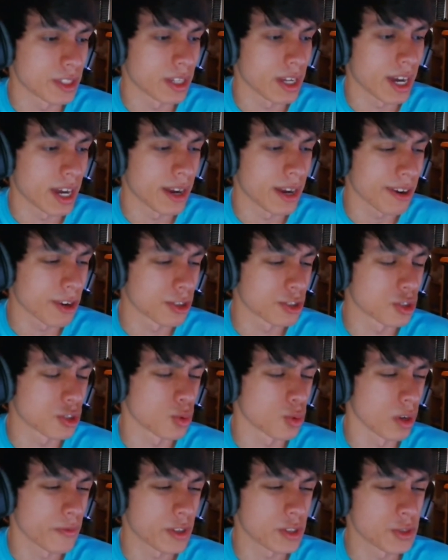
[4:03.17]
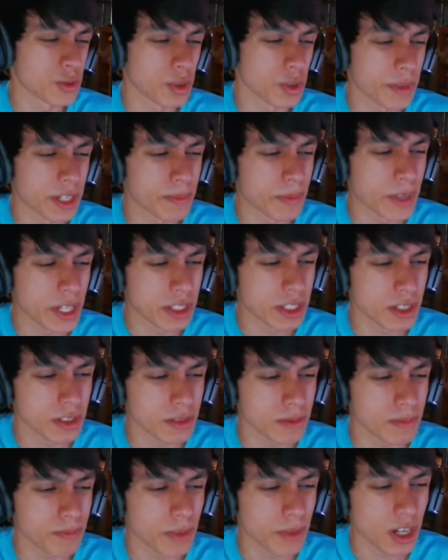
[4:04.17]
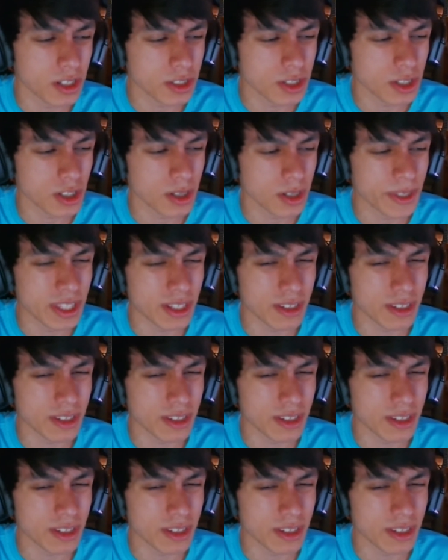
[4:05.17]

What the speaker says: I sort of went to a big ping pong tournament